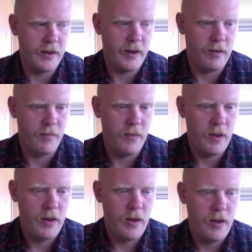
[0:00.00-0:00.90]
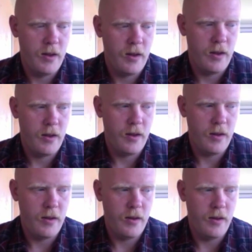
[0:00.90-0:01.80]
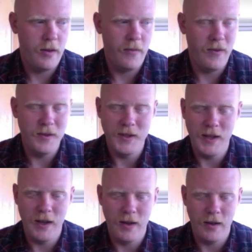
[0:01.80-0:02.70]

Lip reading: the first thing